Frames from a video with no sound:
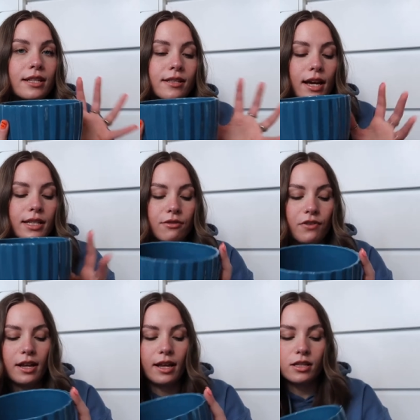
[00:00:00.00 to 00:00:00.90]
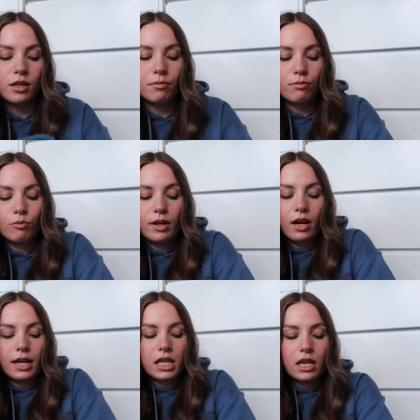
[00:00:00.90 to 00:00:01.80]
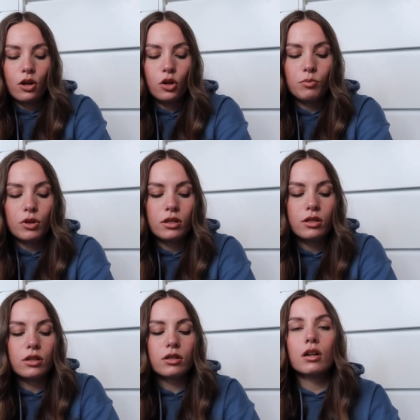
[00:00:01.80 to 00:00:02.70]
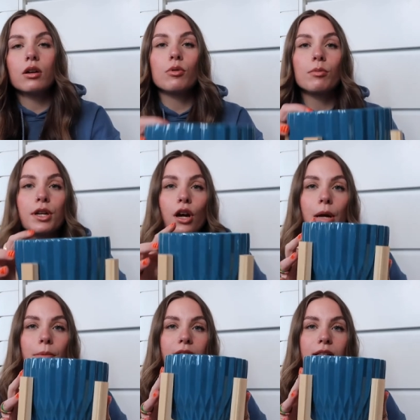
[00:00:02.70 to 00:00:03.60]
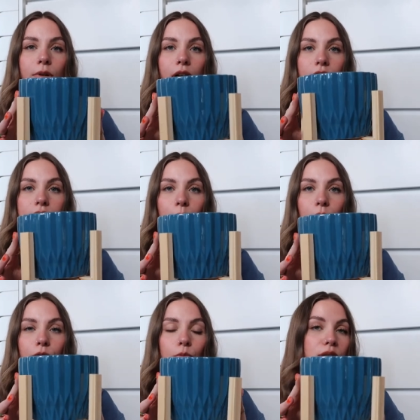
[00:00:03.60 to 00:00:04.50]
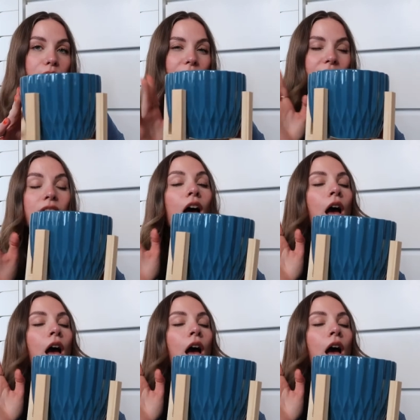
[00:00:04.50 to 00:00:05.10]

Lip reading: this size to fit in here, so when IKEA opens I'll probably go, but that's what it looks like with the wooden things.